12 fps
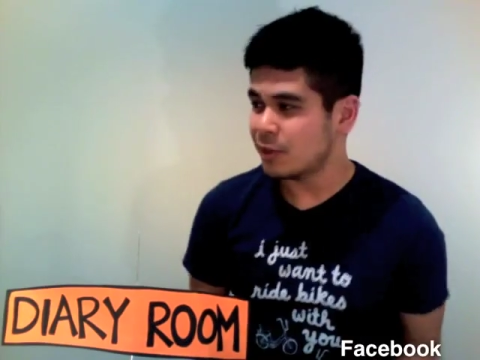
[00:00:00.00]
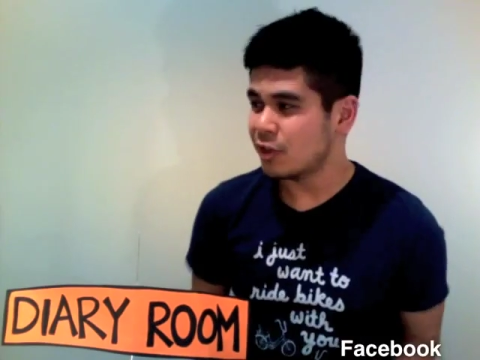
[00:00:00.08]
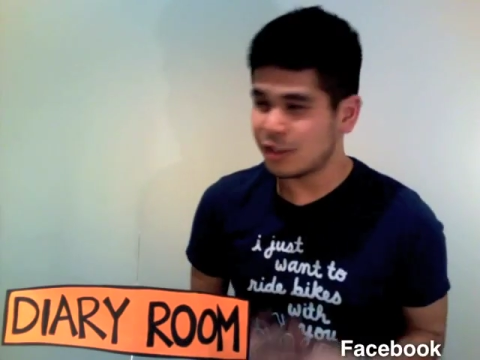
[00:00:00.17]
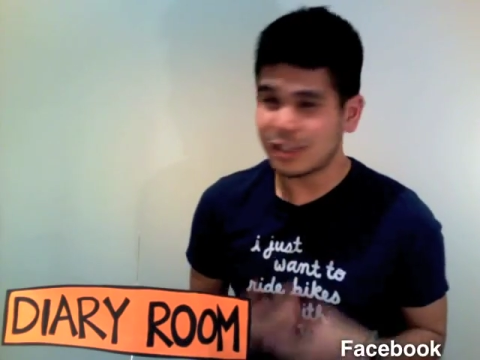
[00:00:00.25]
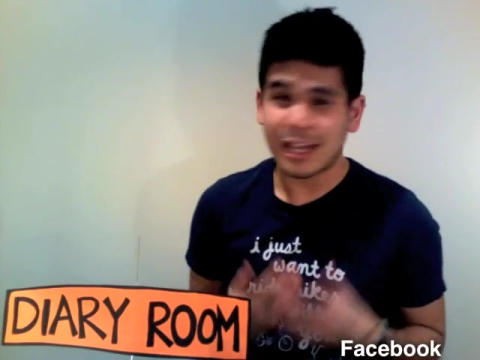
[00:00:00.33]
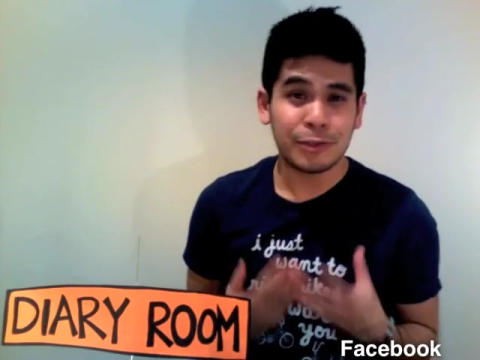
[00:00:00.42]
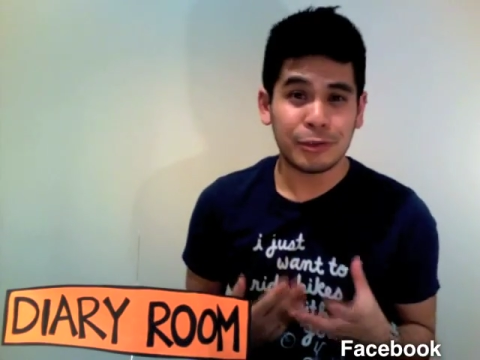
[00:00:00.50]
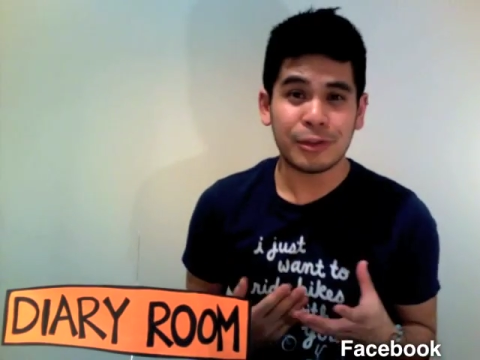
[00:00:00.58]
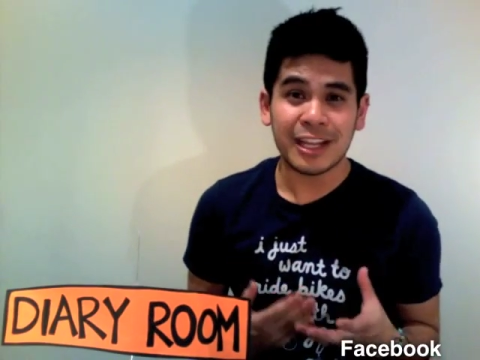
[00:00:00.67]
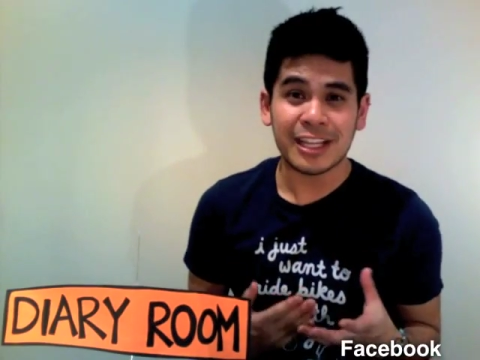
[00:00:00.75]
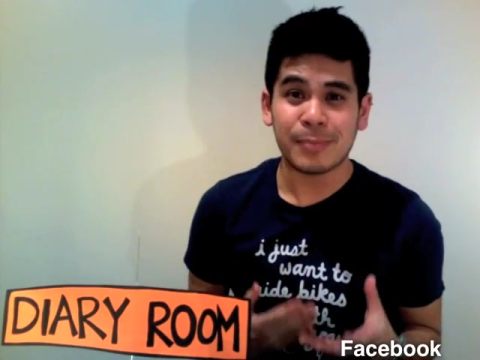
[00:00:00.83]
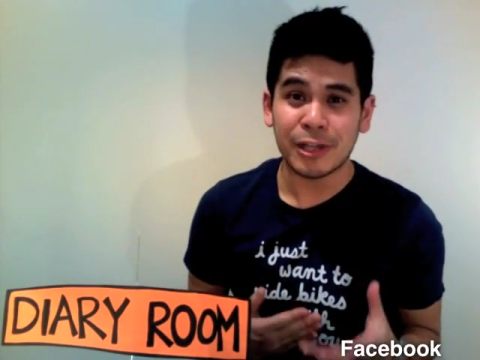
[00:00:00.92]
Because I do
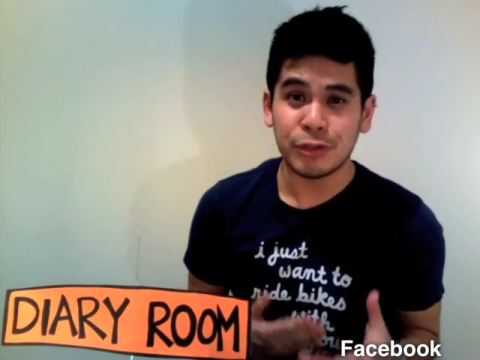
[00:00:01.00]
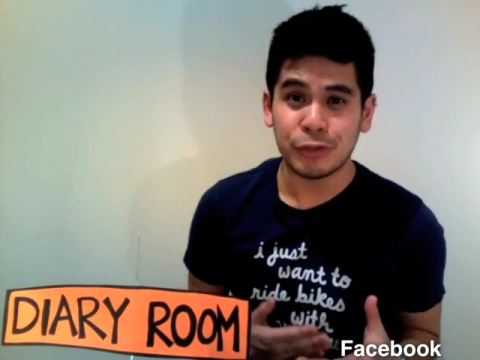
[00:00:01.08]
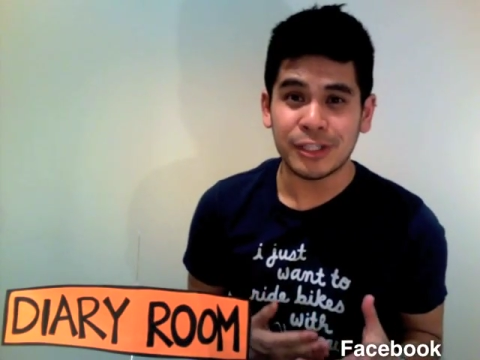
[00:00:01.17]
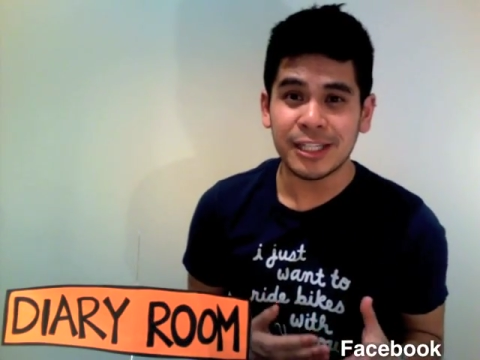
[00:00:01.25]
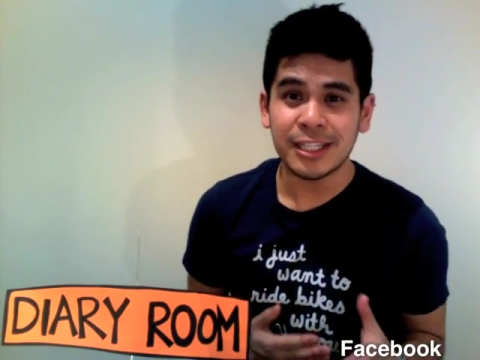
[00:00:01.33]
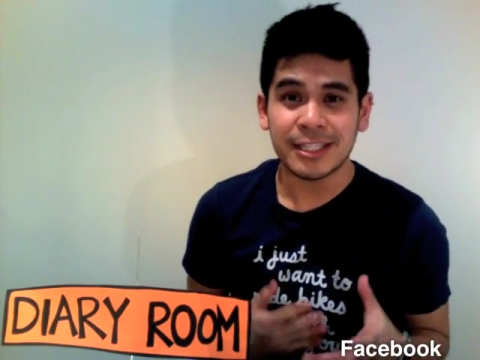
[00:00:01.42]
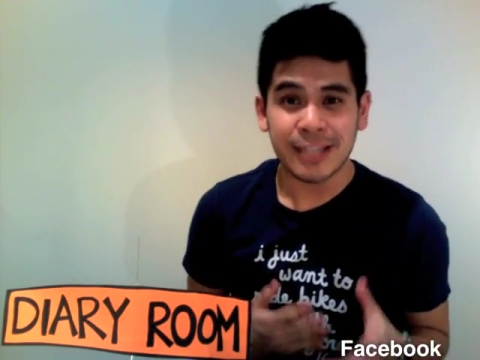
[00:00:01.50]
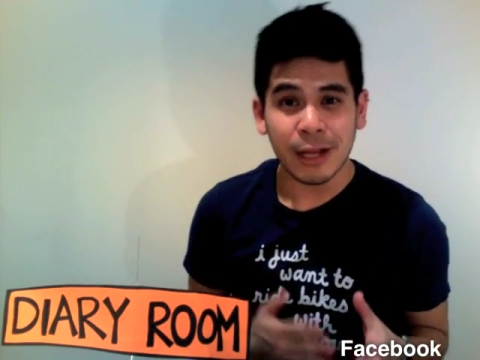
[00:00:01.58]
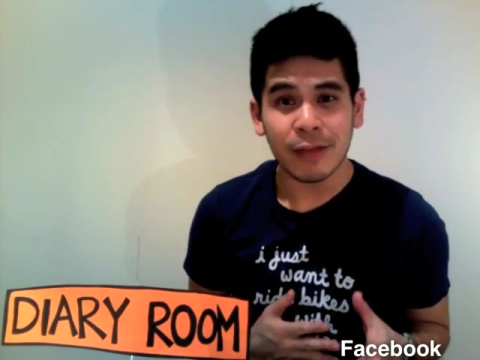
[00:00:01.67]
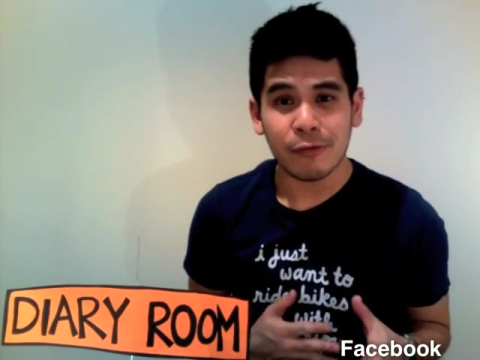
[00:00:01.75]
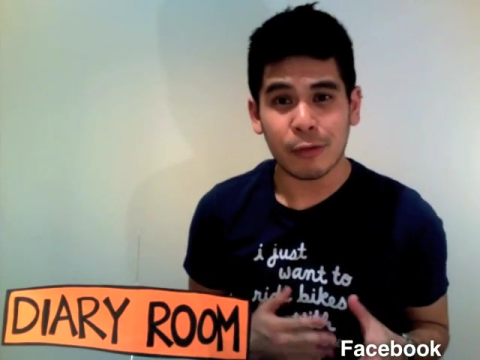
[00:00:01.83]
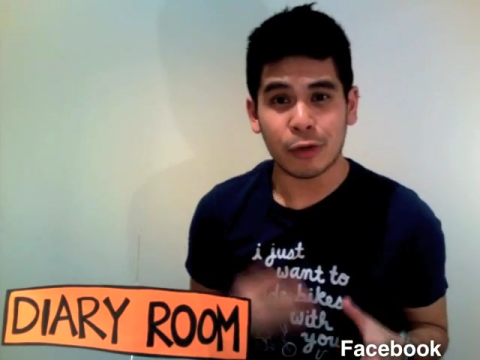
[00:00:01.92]
think it's my duty to tell
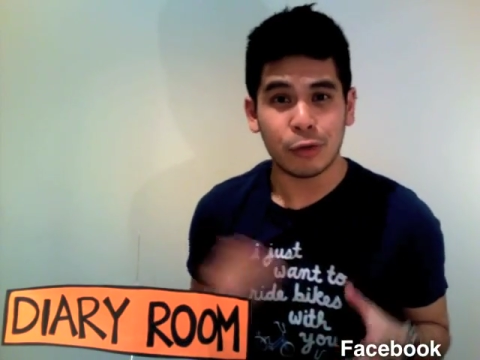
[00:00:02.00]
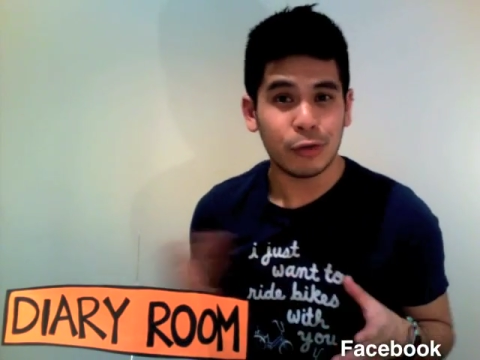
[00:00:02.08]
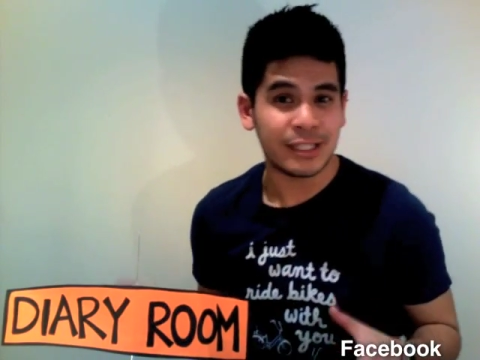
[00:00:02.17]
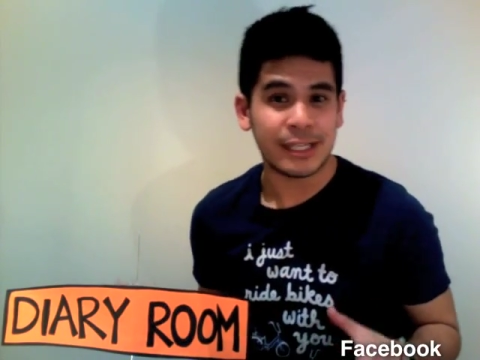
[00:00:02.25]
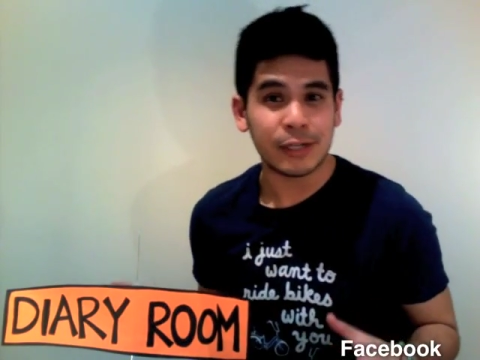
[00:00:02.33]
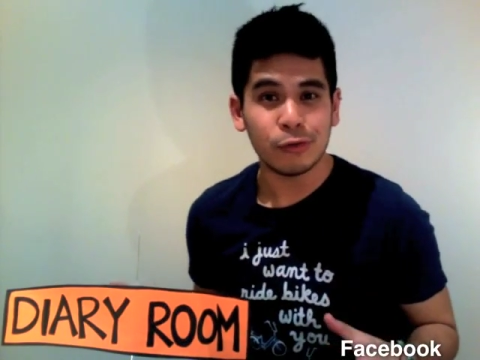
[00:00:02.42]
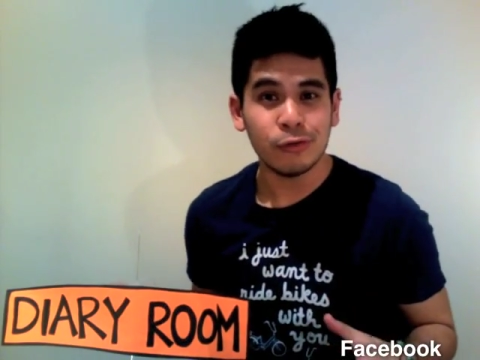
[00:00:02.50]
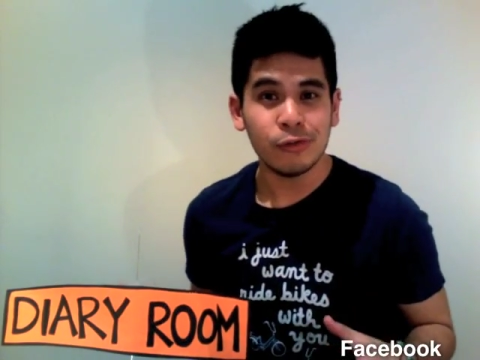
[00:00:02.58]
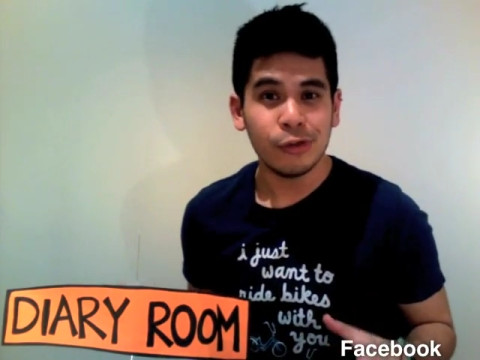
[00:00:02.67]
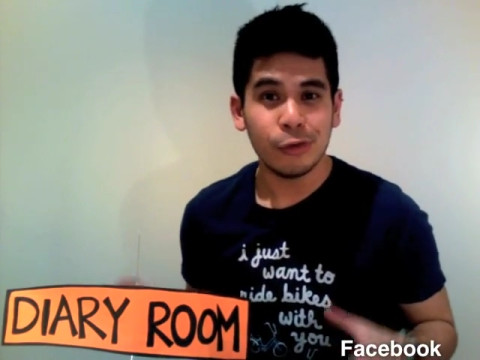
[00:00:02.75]
everyone who's single,